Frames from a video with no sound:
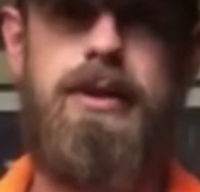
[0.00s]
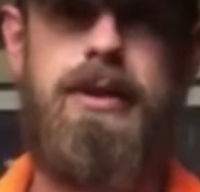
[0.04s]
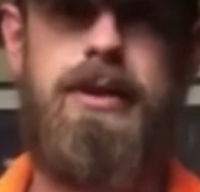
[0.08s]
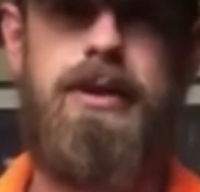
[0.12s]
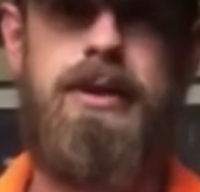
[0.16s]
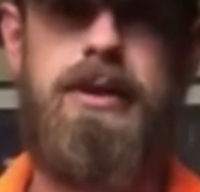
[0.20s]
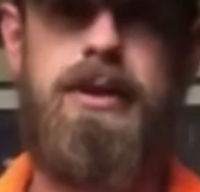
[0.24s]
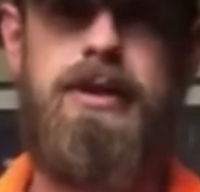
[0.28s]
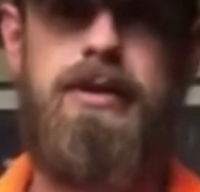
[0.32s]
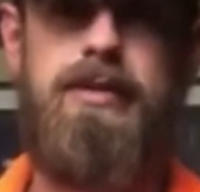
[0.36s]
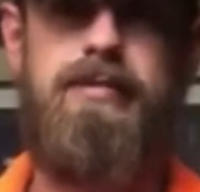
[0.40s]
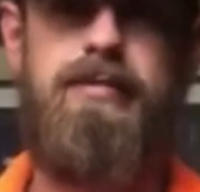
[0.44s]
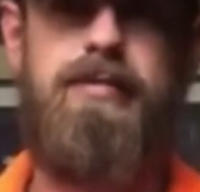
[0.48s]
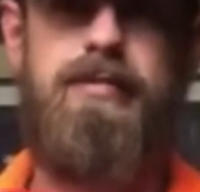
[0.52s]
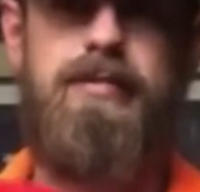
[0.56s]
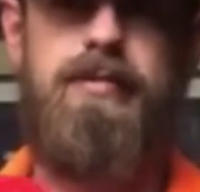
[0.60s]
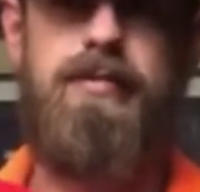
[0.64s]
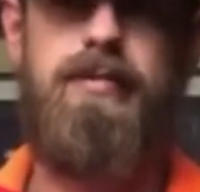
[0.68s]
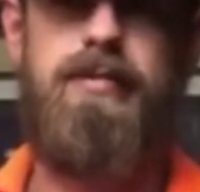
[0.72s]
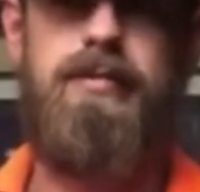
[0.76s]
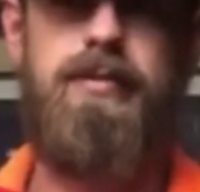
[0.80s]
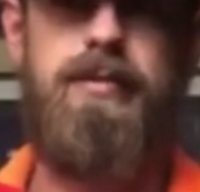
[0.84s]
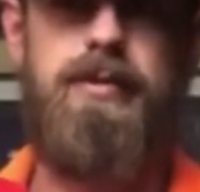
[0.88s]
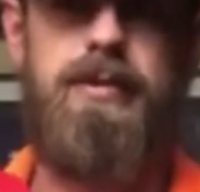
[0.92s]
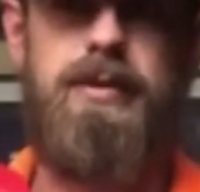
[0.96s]
to
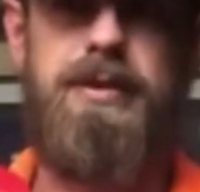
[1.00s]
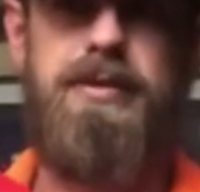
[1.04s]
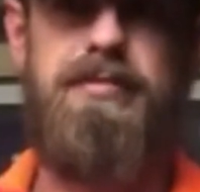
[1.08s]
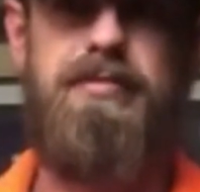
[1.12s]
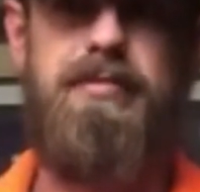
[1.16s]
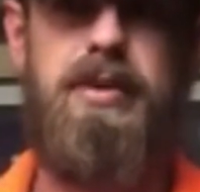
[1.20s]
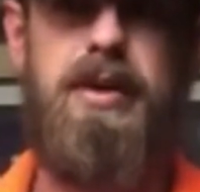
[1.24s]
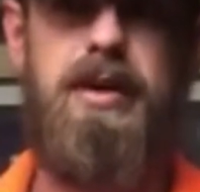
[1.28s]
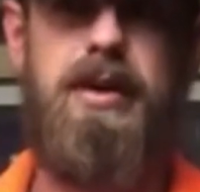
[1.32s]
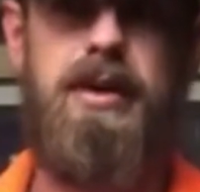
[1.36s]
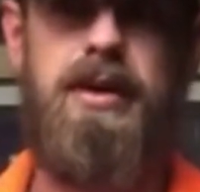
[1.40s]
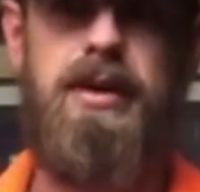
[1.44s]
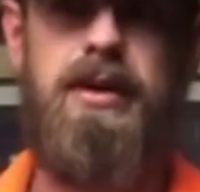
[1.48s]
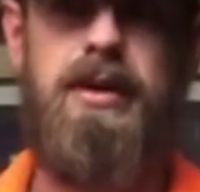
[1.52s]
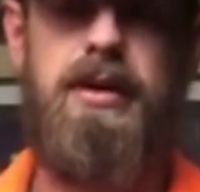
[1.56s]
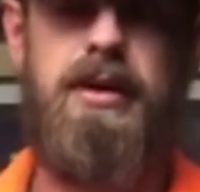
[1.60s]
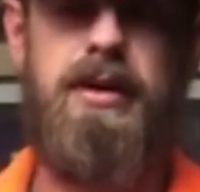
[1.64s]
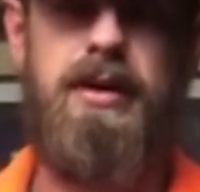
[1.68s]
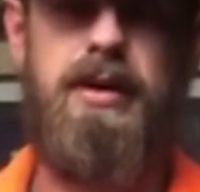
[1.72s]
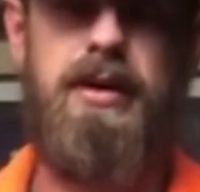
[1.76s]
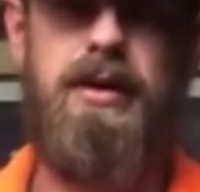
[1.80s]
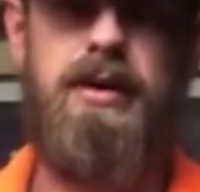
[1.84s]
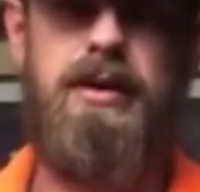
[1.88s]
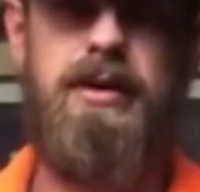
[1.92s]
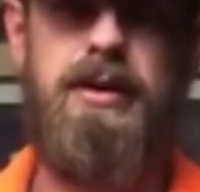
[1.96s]
spot
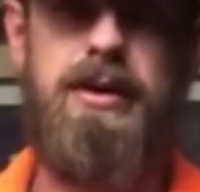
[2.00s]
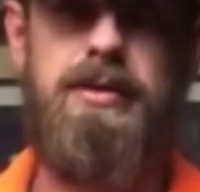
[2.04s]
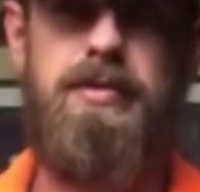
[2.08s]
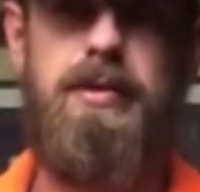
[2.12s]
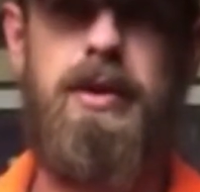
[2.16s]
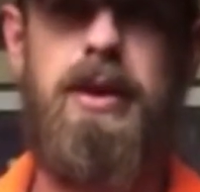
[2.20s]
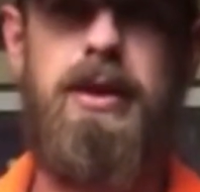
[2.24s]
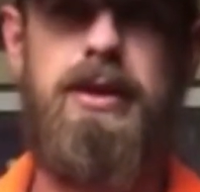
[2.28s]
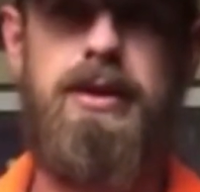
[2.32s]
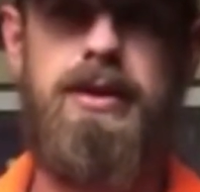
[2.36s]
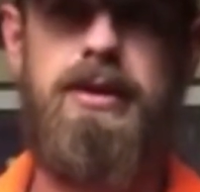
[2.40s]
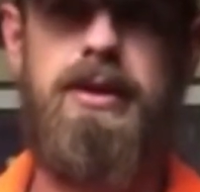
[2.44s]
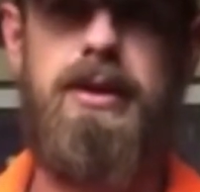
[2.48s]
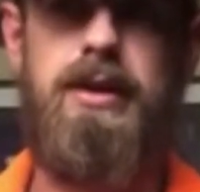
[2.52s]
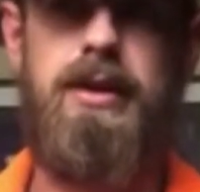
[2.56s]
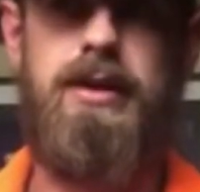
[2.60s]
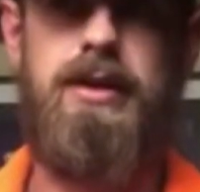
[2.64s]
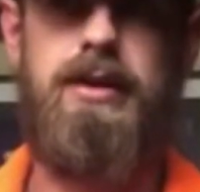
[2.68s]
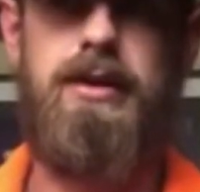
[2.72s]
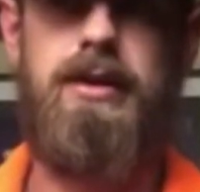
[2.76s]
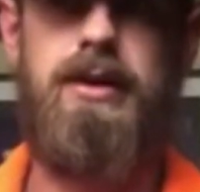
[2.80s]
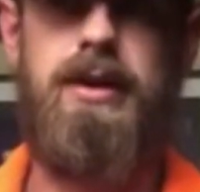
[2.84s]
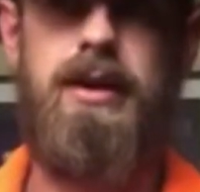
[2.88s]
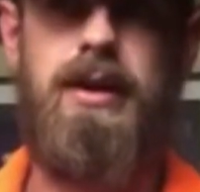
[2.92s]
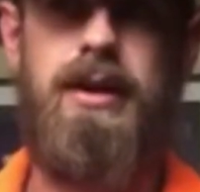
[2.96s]
and stalk,